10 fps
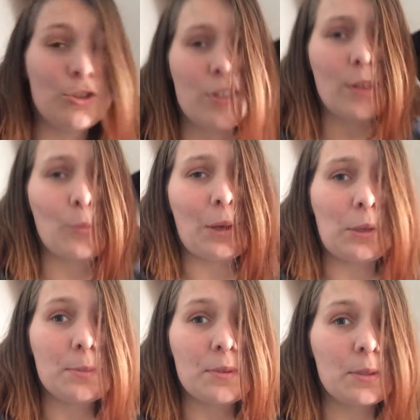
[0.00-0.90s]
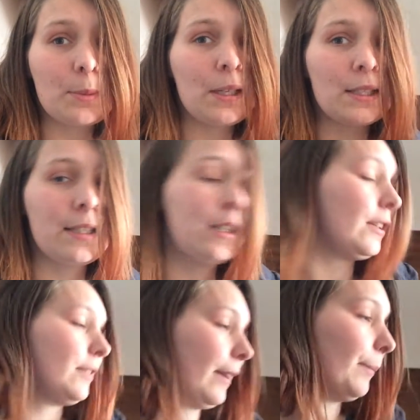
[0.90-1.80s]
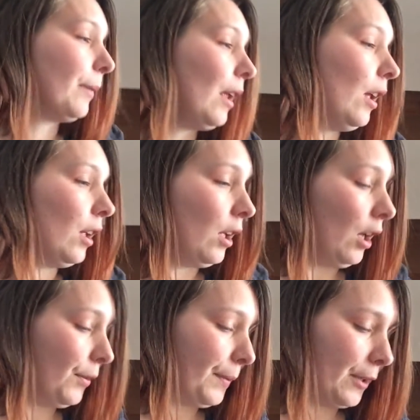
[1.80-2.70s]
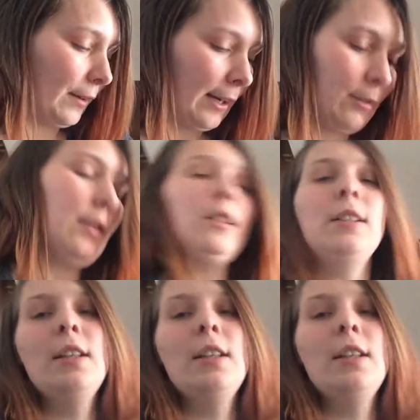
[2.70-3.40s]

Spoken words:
Or just like welcome to the party. I don't know. I'll figure it out.